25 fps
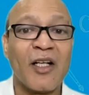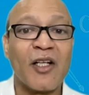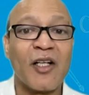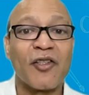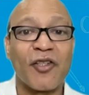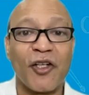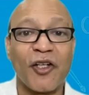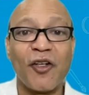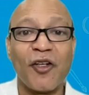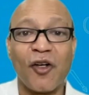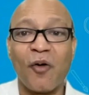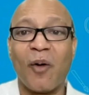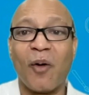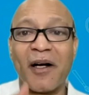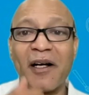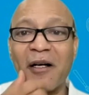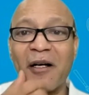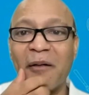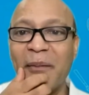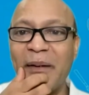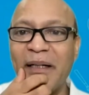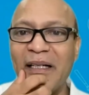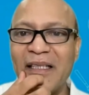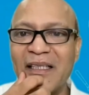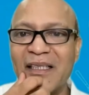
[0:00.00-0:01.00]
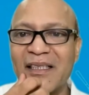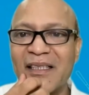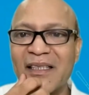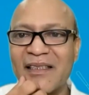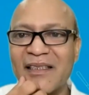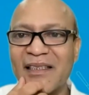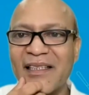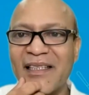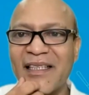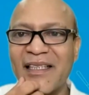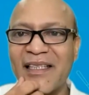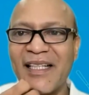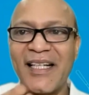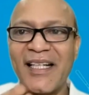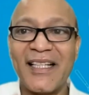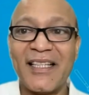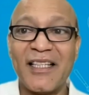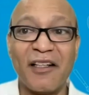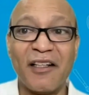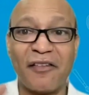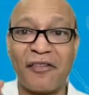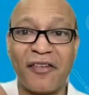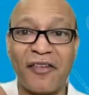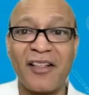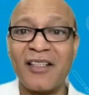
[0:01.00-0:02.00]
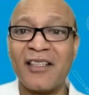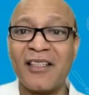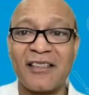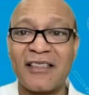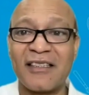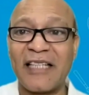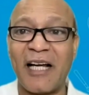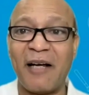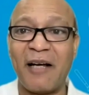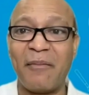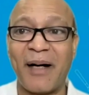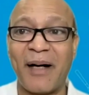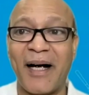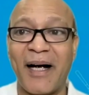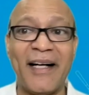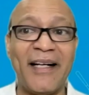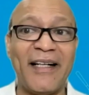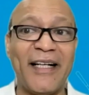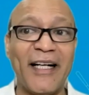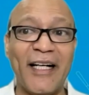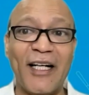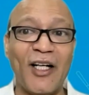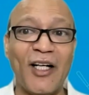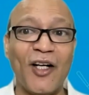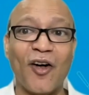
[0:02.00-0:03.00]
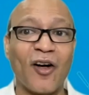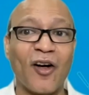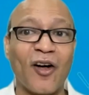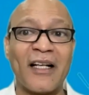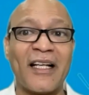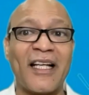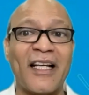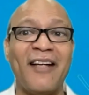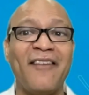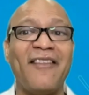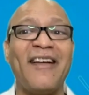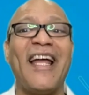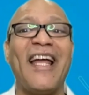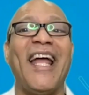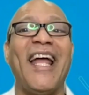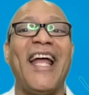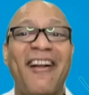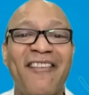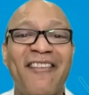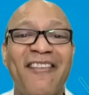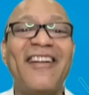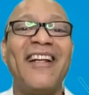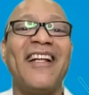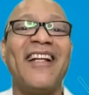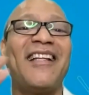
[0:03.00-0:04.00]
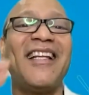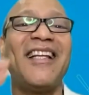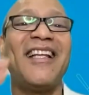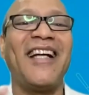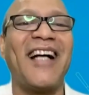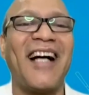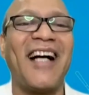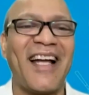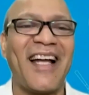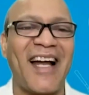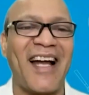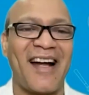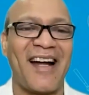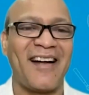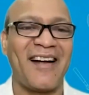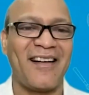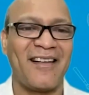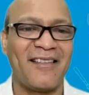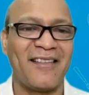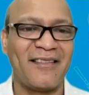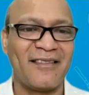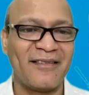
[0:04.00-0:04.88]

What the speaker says: So you know what it means? The first time I did not give everything I had.